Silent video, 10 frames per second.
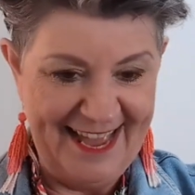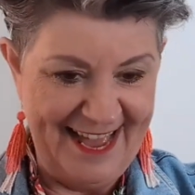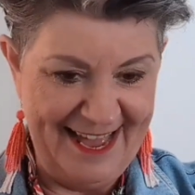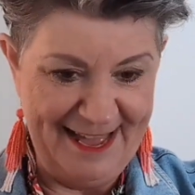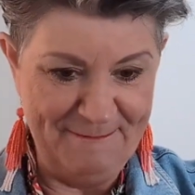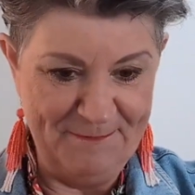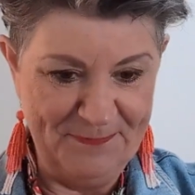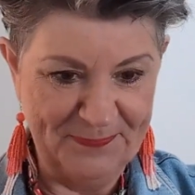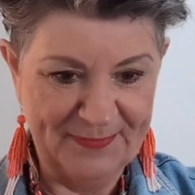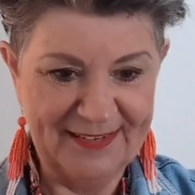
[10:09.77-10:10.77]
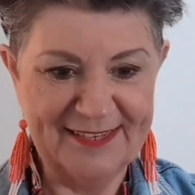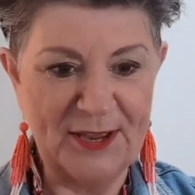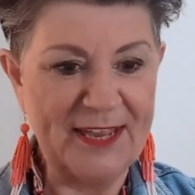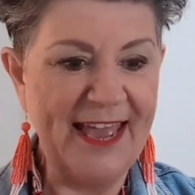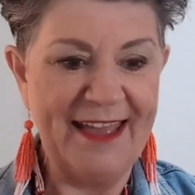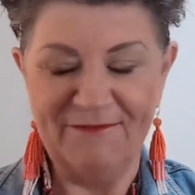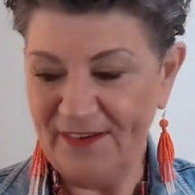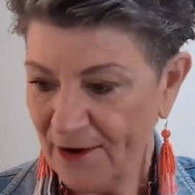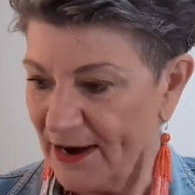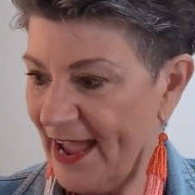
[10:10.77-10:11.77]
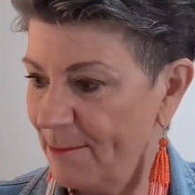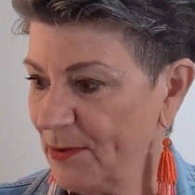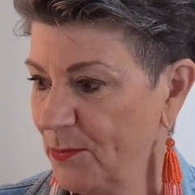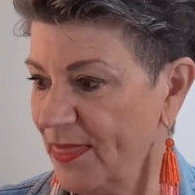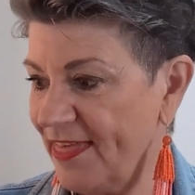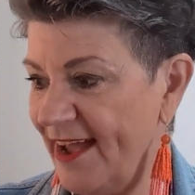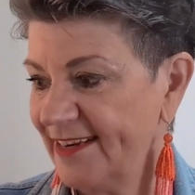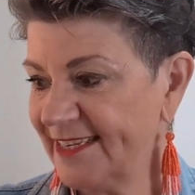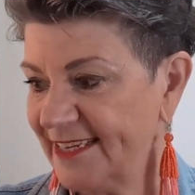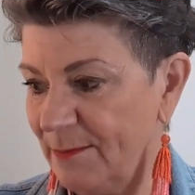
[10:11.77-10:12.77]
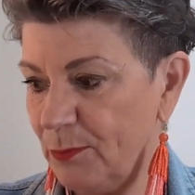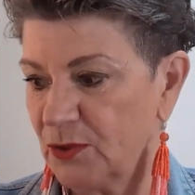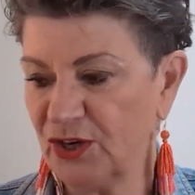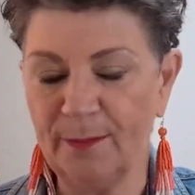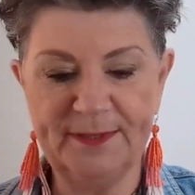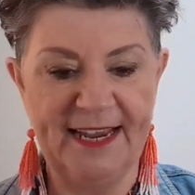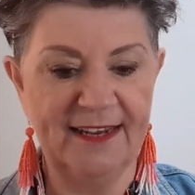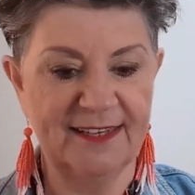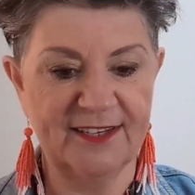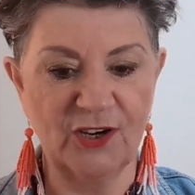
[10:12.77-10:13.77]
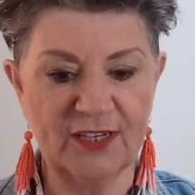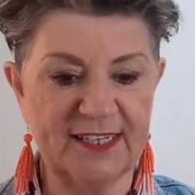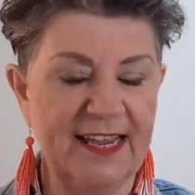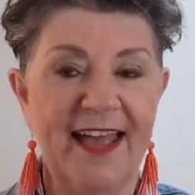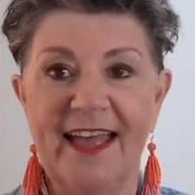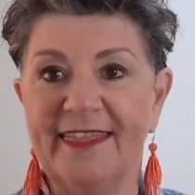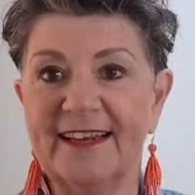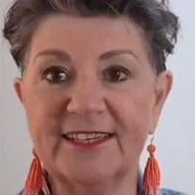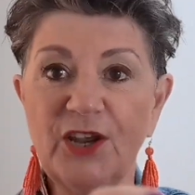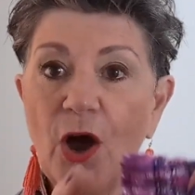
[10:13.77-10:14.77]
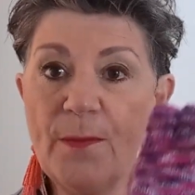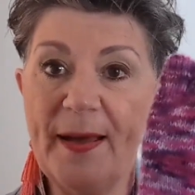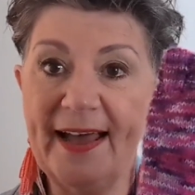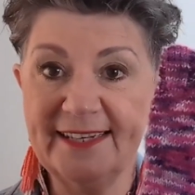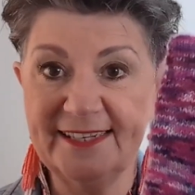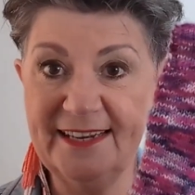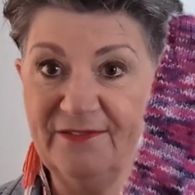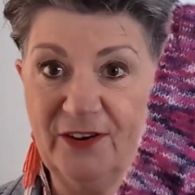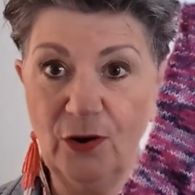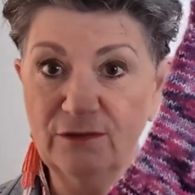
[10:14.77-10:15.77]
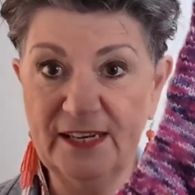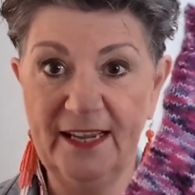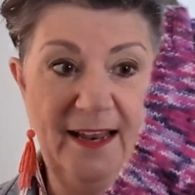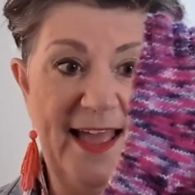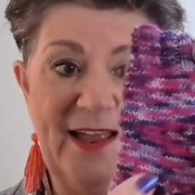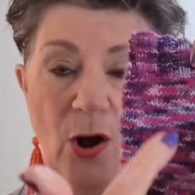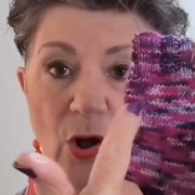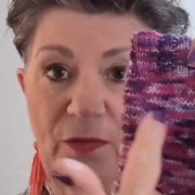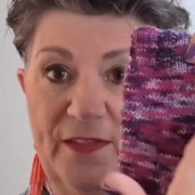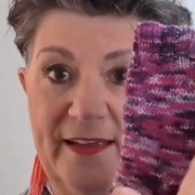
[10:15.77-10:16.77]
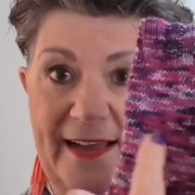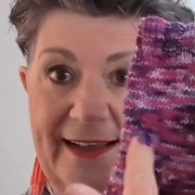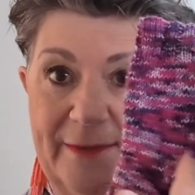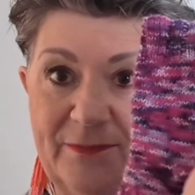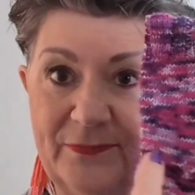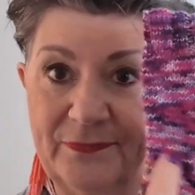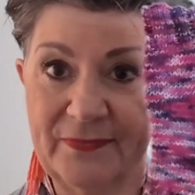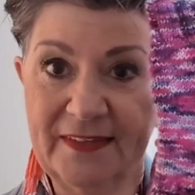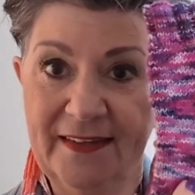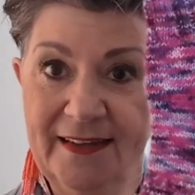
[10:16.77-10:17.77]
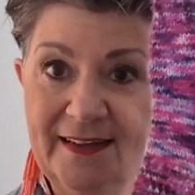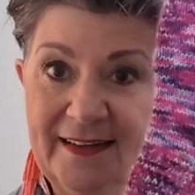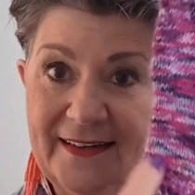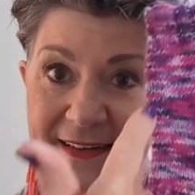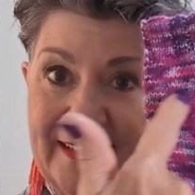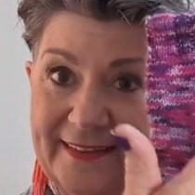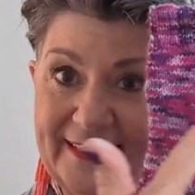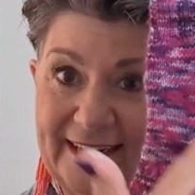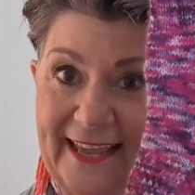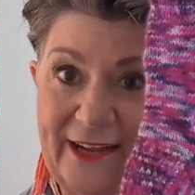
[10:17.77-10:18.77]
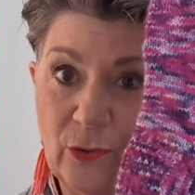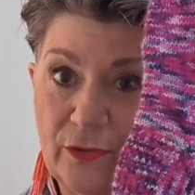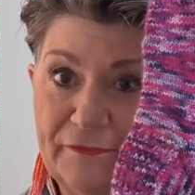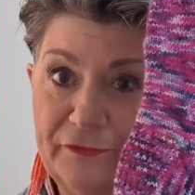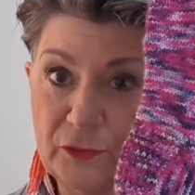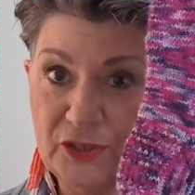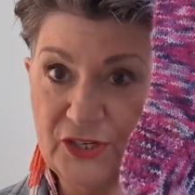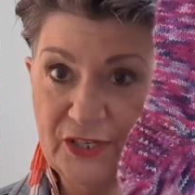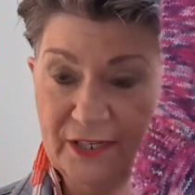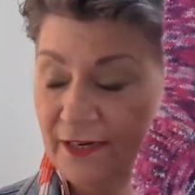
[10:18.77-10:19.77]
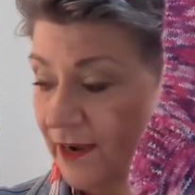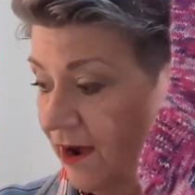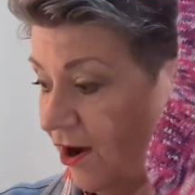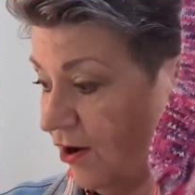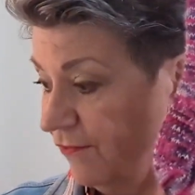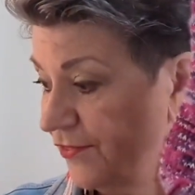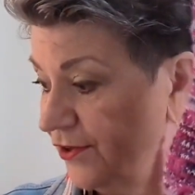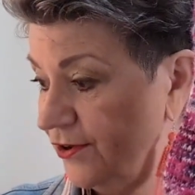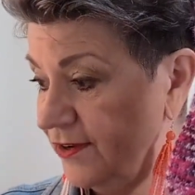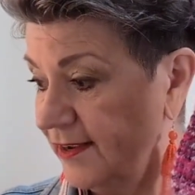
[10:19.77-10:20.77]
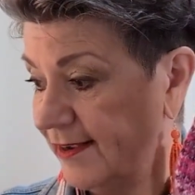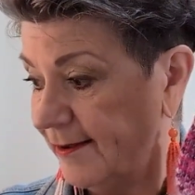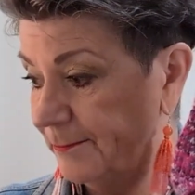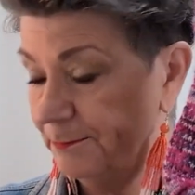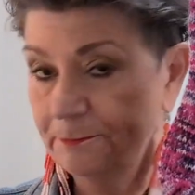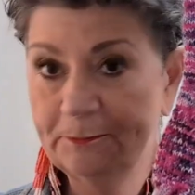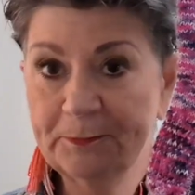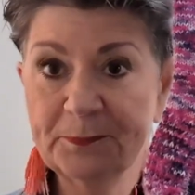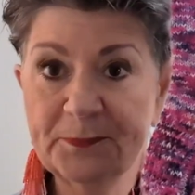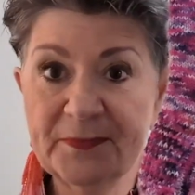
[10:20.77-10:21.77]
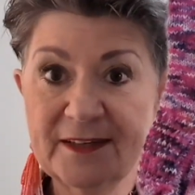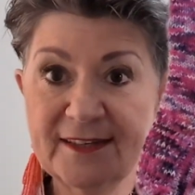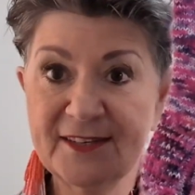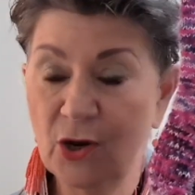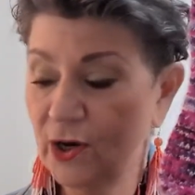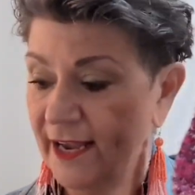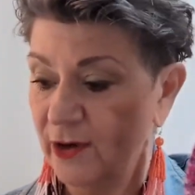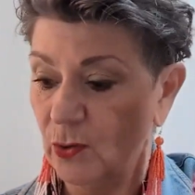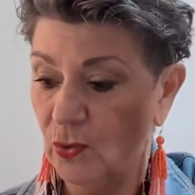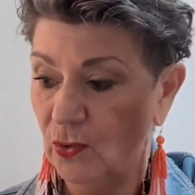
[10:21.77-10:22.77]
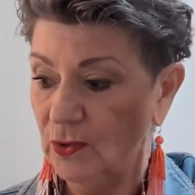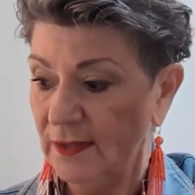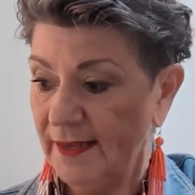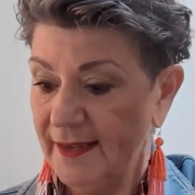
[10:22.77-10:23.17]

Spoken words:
So yeah, very happy with that. Simple top-down socks. There's no pattern involved on the leg or the foot of the sock at all.